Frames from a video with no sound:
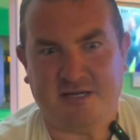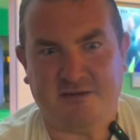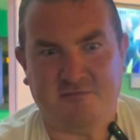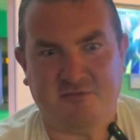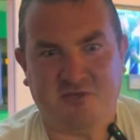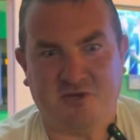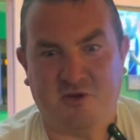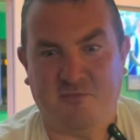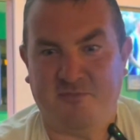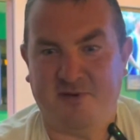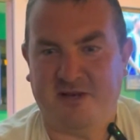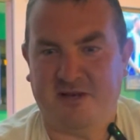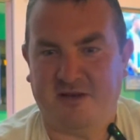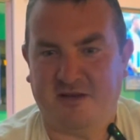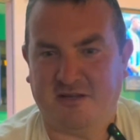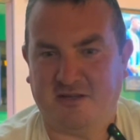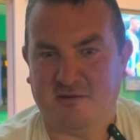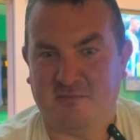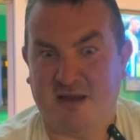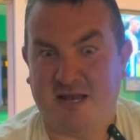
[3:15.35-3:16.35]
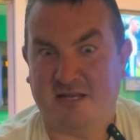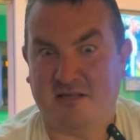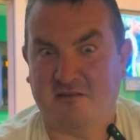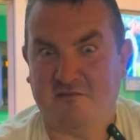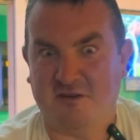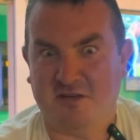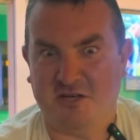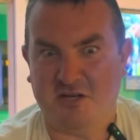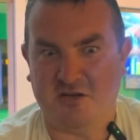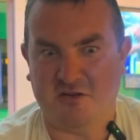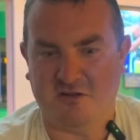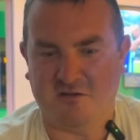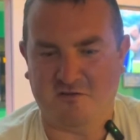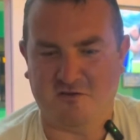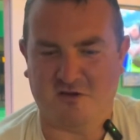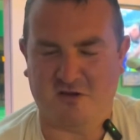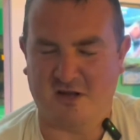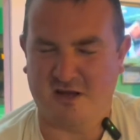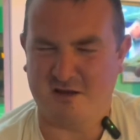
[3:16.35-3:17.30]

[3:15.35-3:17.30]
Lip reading: so a bit like the Malaga video. They've got like